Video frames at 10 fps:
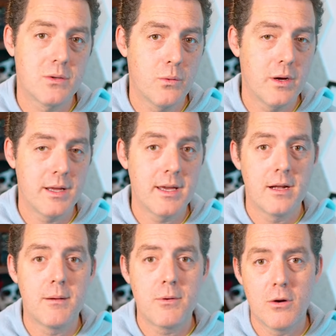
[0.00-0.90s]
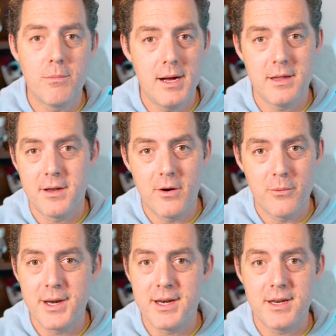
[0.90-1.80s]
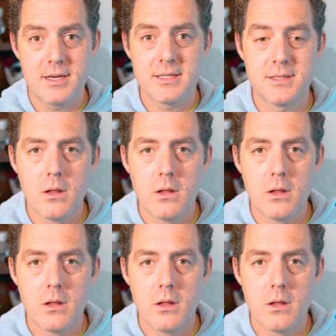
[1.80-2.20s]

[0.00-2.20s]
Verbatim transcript: to what GitHub Copilot already does.